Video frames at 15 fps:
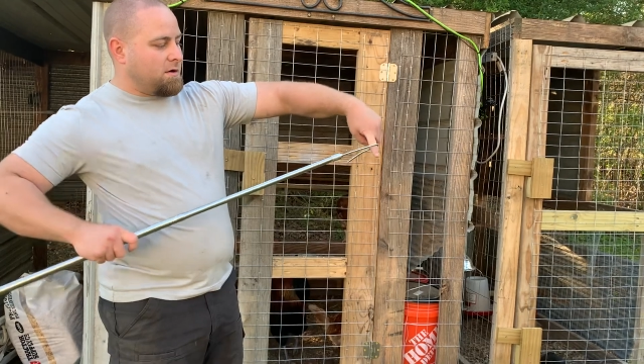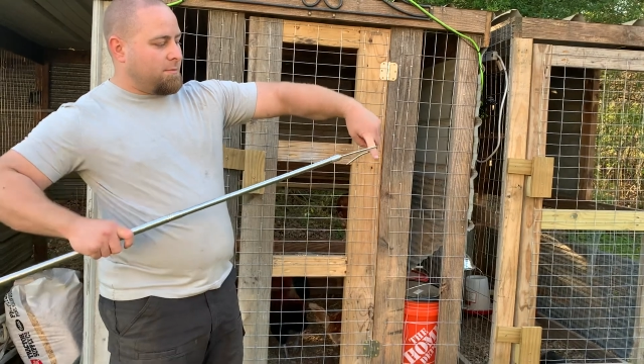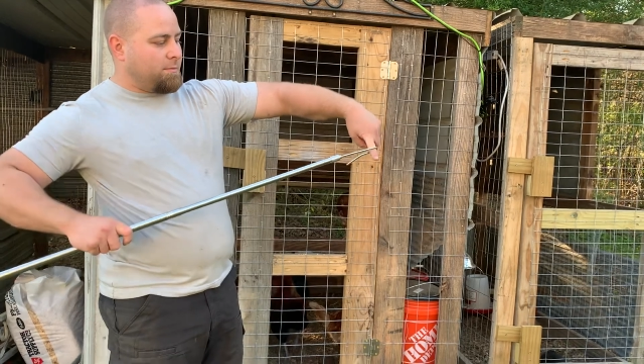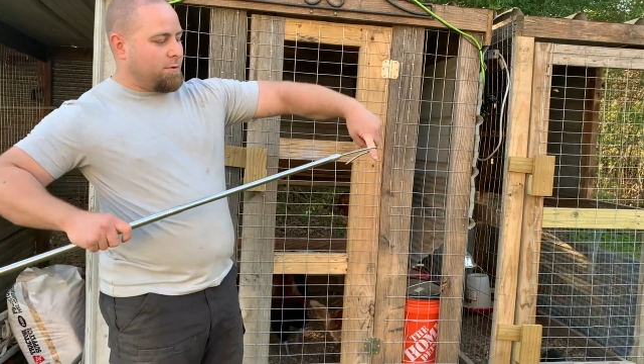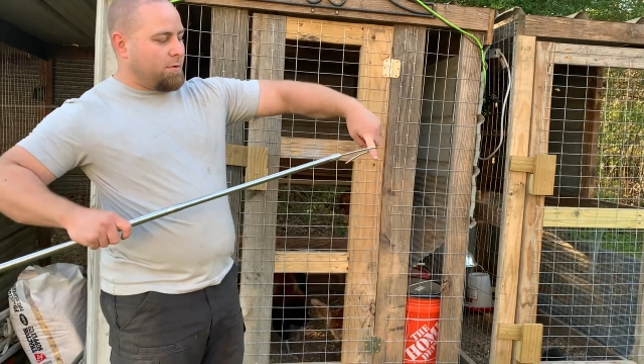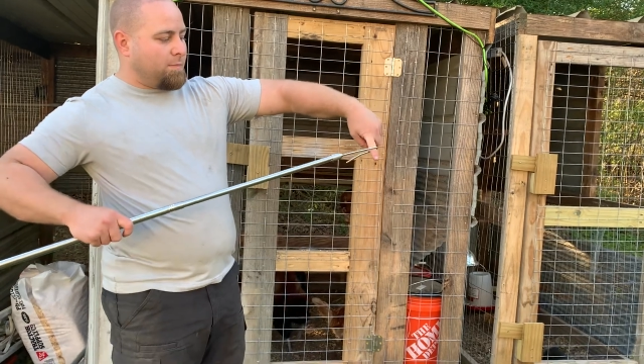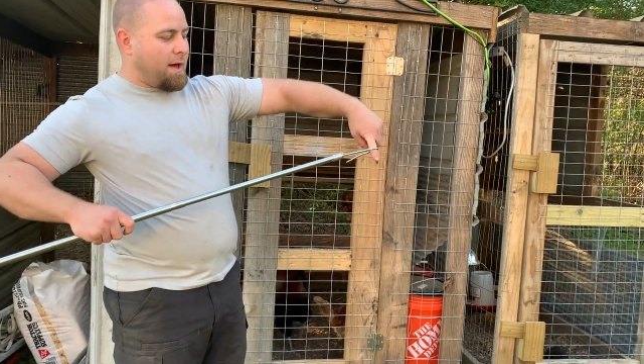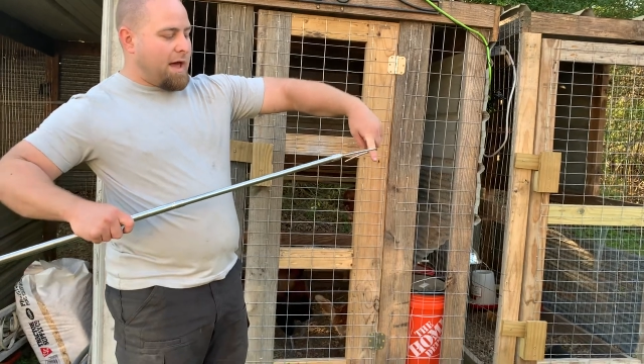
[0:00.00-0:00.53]

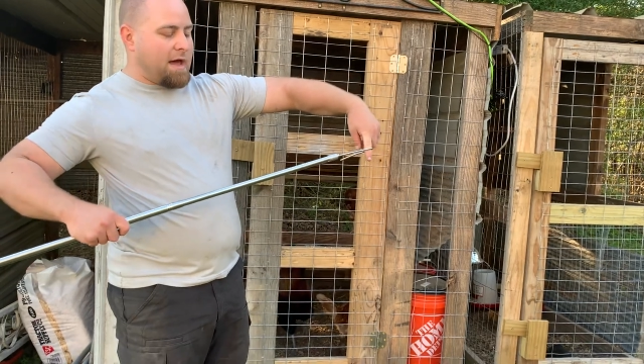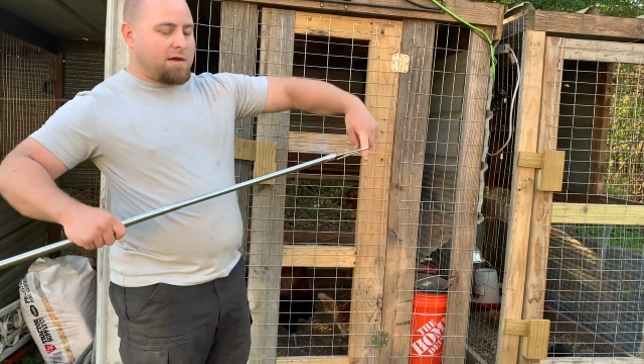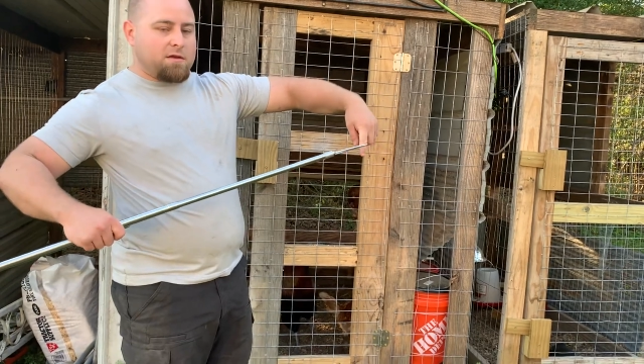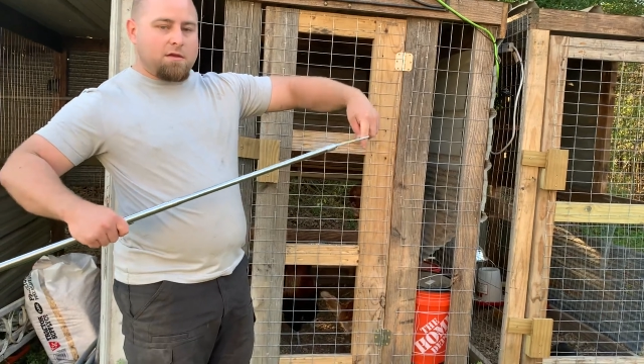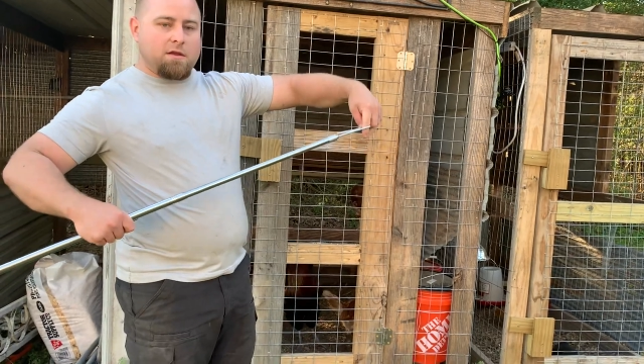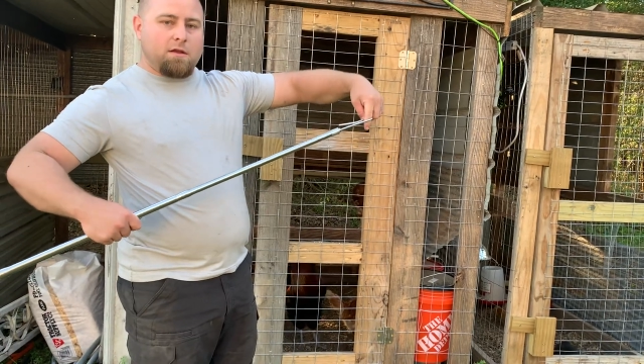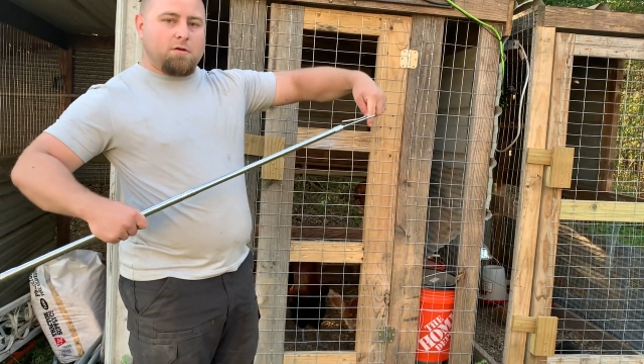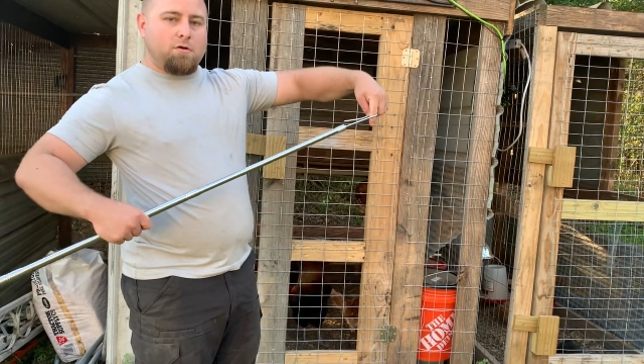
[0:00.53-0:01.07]
pull back,
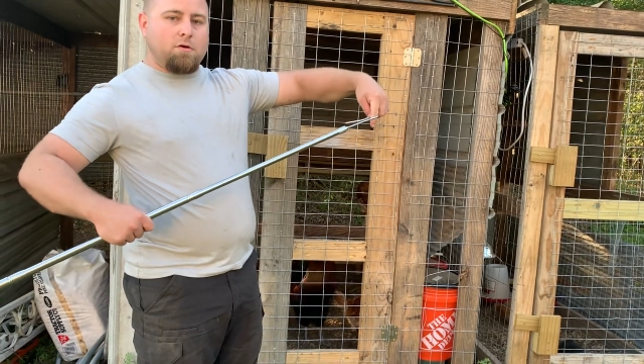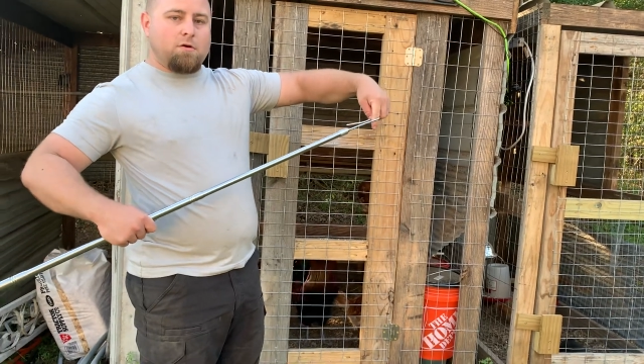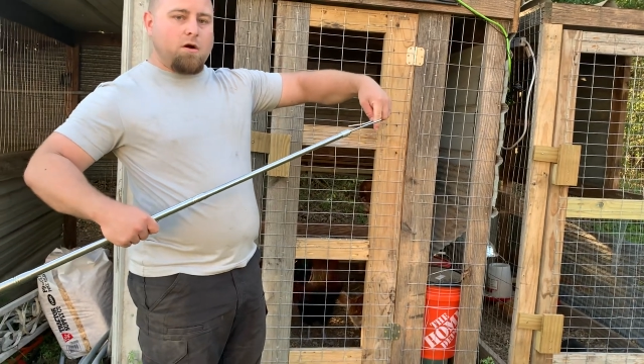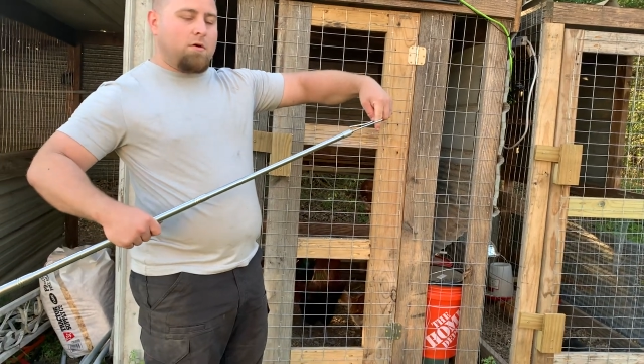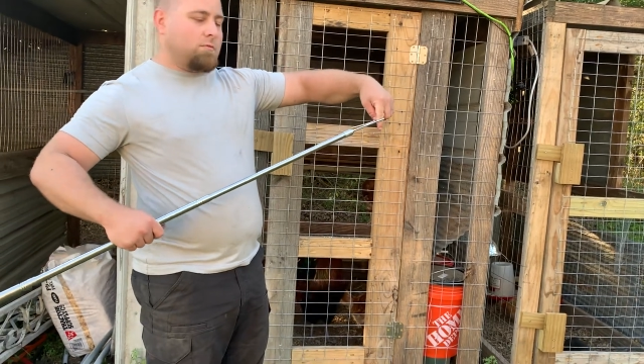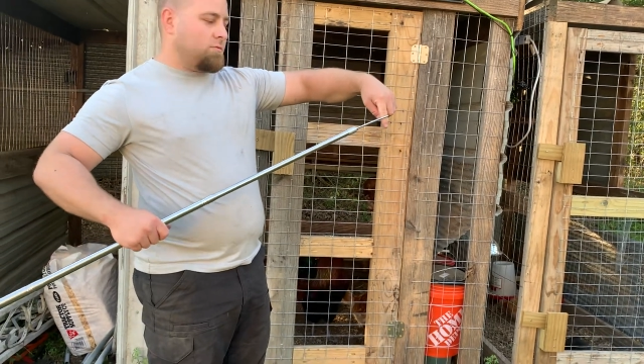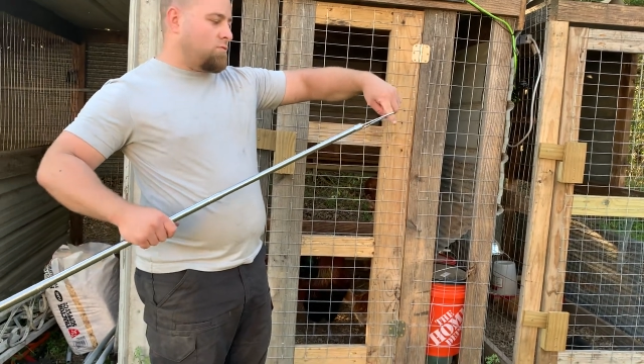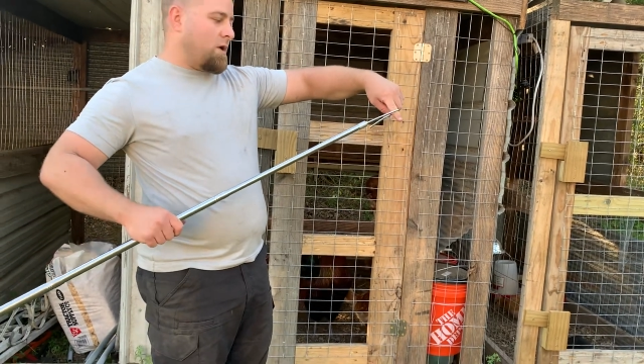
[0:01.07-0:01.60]
and it'll hook
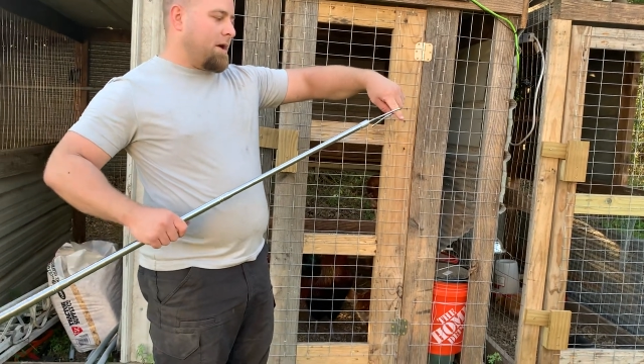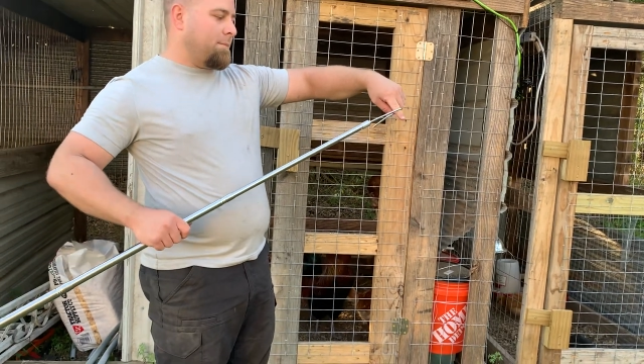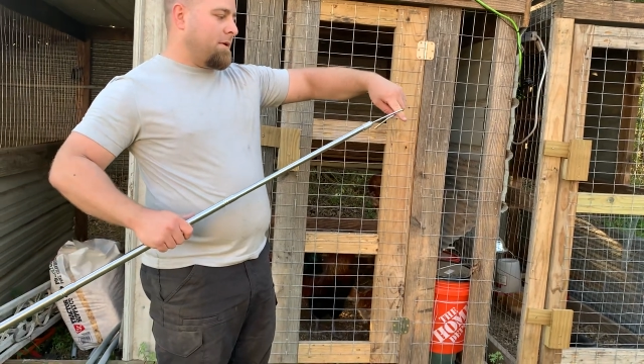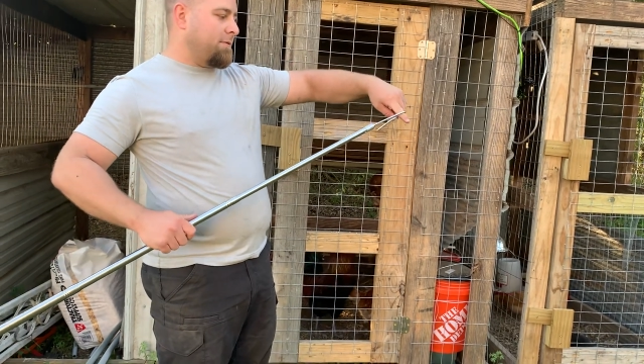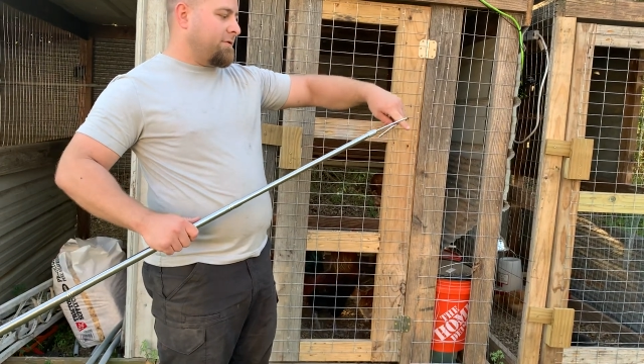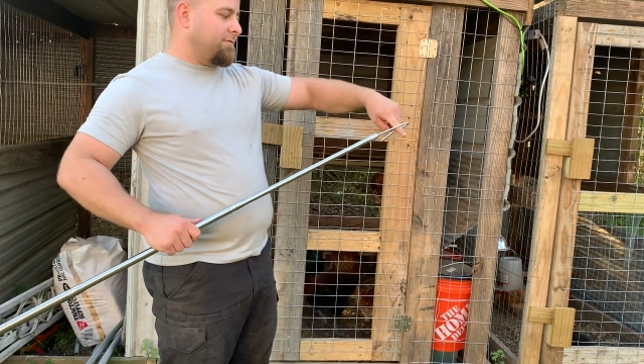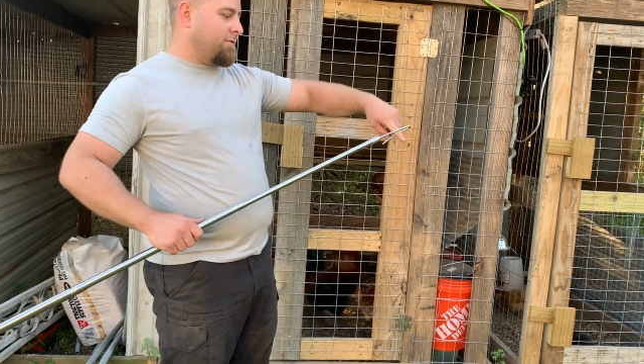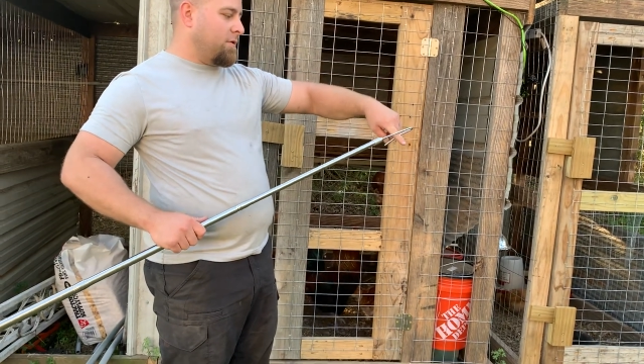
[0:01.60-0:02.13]
on right
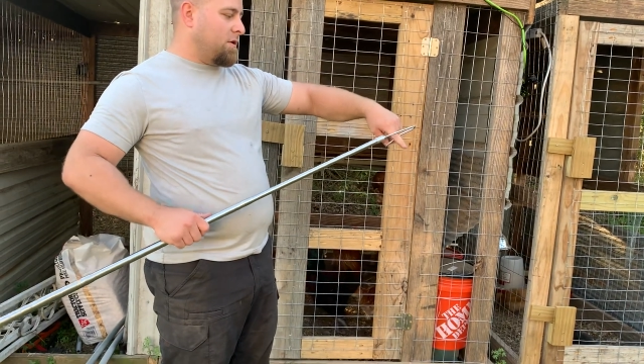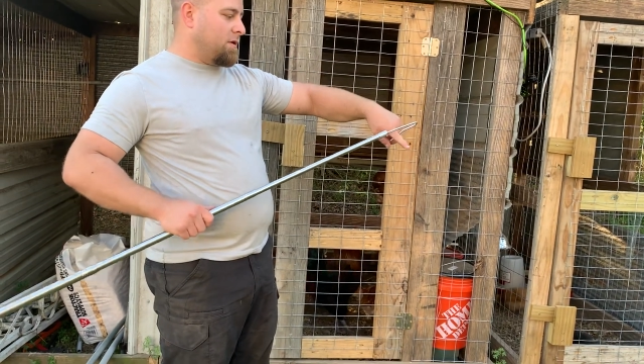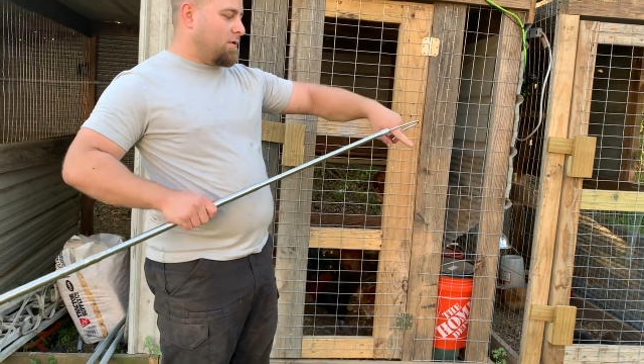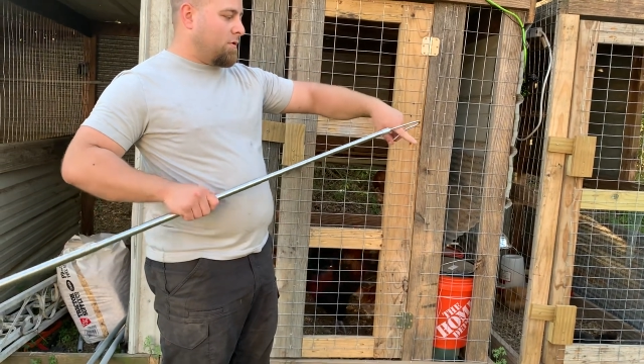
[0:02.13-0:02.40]
above their foot